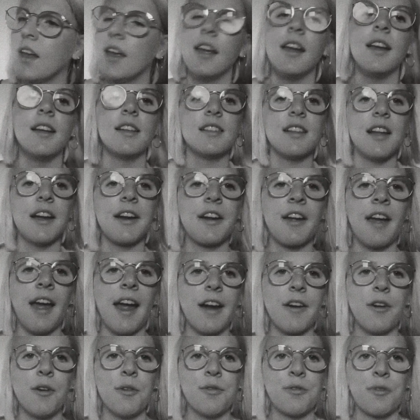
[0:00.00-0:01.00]
It's like
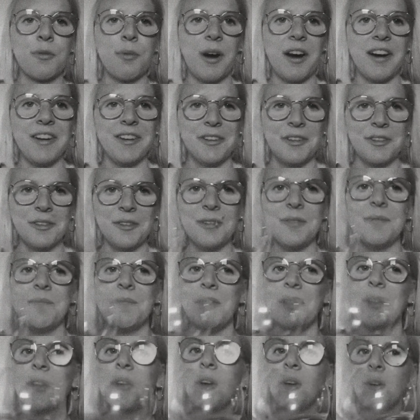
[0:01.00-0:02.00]
hangover wine, you know?
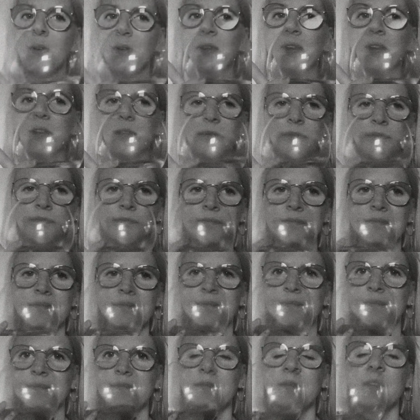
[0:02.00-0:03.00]
You know,
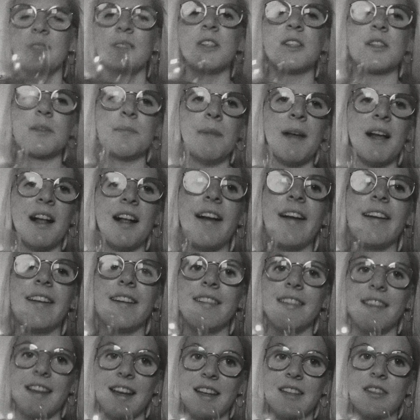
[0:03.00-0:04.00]
the smell and the
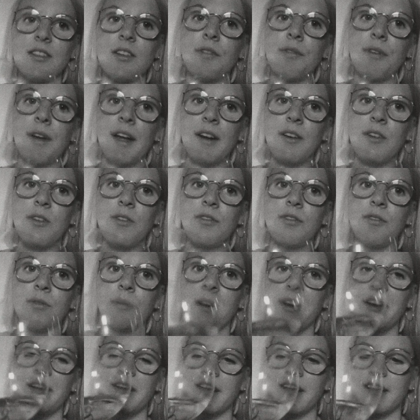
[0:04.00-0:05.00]
taste of hangover
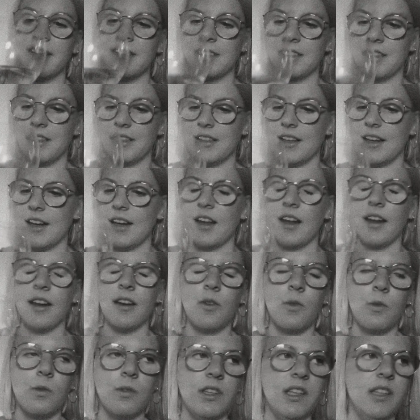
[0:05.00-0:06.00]
wine, that's it. And I
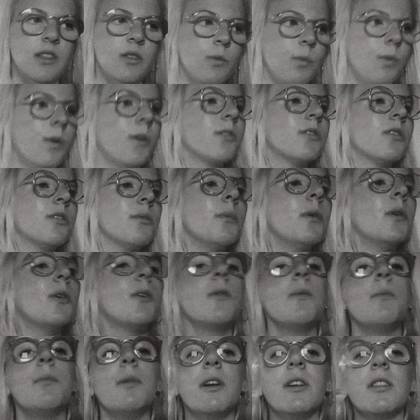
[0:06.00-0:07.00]
need to work
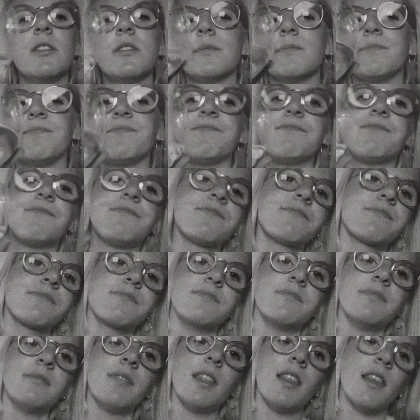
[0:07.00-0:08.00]
tomorrow, but
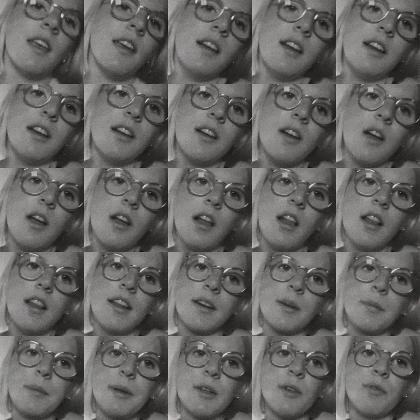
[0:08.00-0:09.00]
a
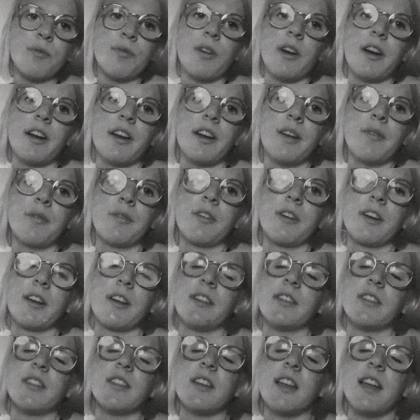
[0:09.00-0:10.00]
little bit of wine never
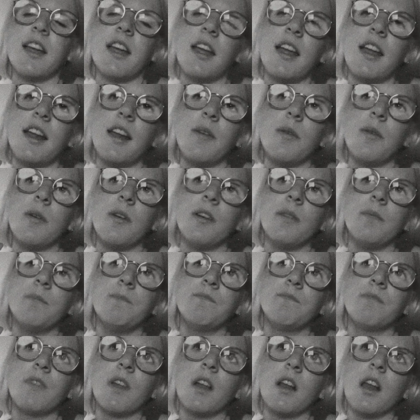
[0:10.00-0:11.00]
kills anyone.
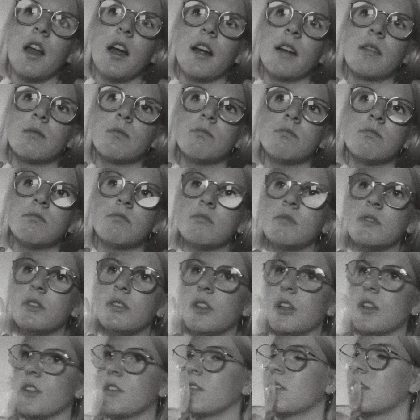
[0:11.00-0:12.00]
Like,
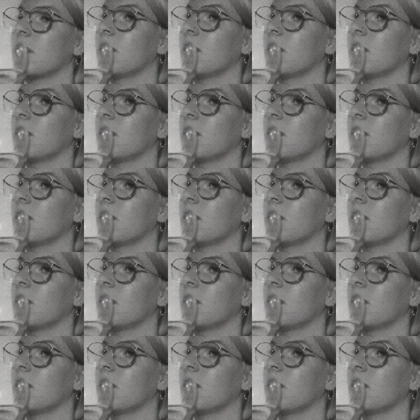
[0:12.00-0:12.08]
doesn't